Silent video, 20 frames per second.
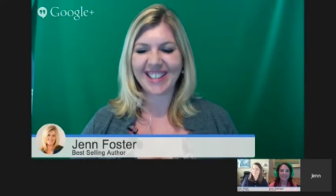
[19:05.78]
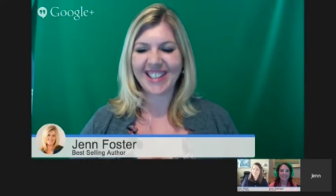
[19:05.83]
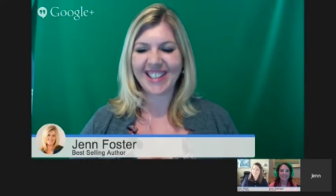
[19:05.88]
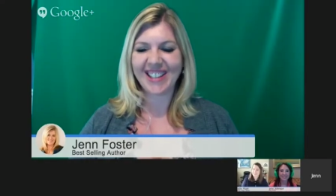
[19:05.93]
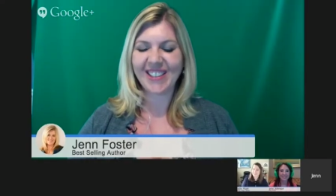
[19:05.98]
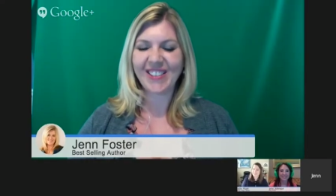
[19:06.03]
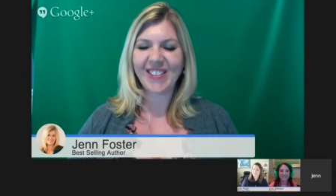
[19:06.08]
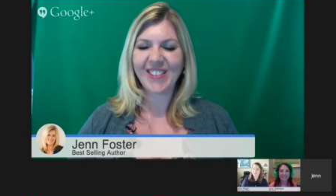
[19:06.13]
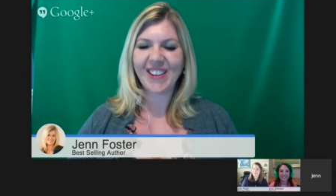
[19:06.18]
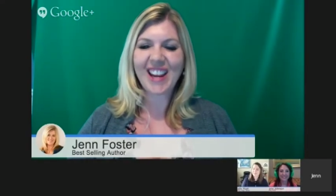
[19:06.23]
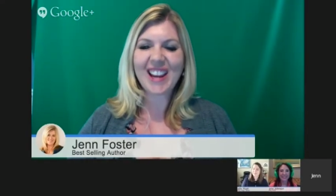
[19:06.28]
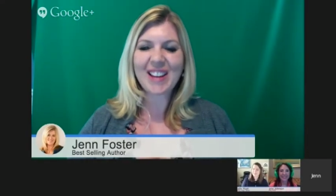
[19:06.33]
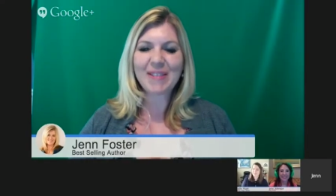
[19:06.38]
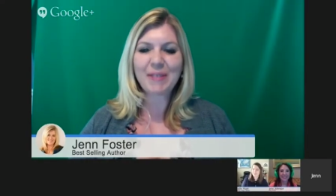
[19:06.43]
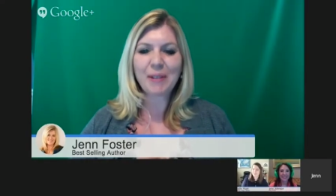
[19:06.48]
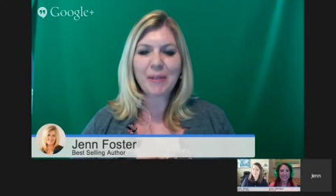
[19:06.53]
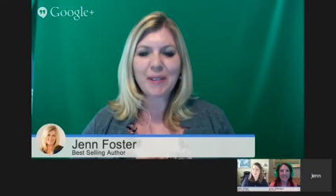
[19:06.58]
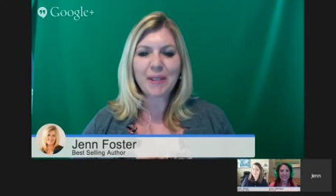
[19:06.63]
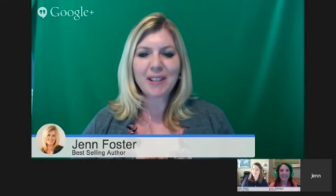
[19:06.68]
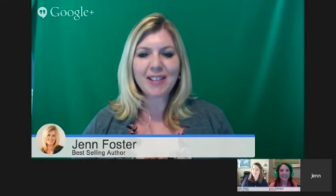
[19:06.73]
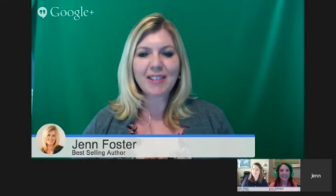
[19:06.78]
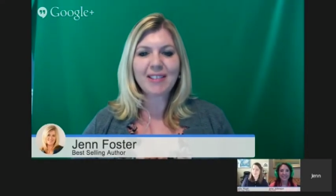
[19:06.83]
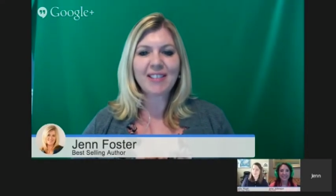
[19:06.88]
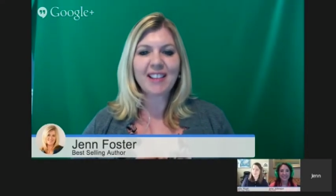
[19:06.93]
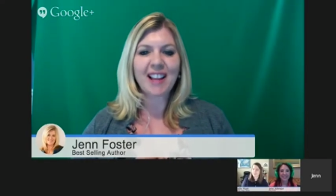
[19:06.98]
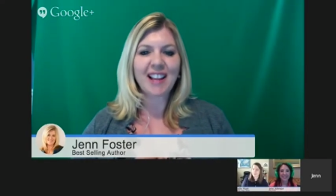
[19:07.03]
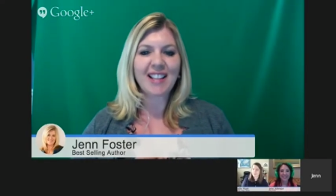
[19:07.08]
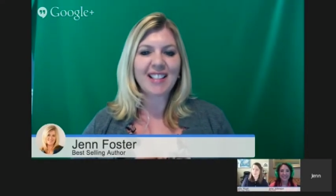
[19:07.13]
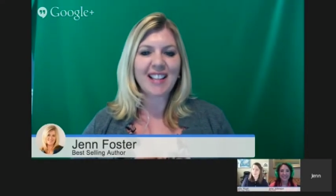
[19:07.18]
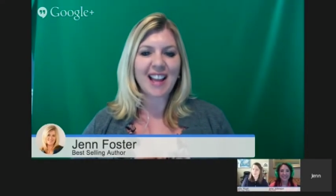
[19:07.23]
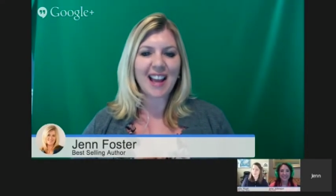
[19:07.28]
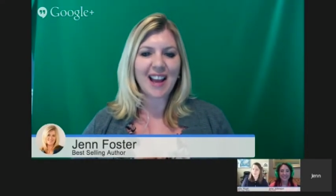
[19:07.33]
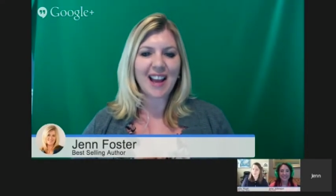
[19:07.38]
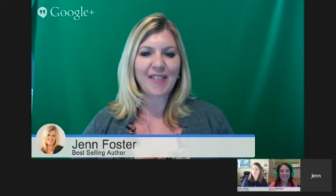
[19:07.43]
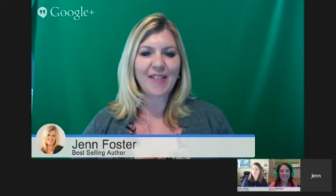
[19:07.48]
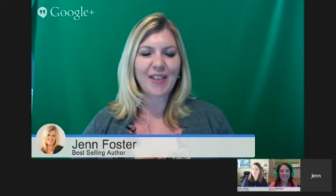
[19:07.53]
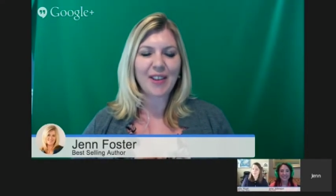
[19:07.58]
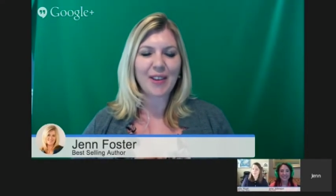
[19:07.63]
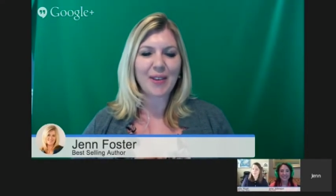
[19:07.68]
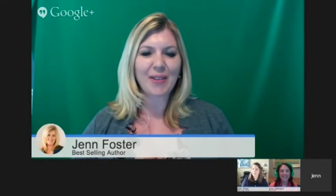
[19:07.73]
Great. Well, we're so glad to
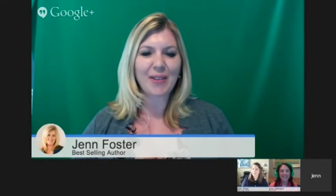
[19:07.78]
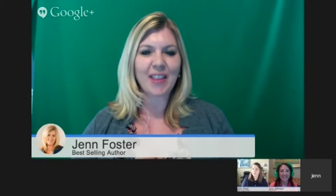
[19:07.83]
have you.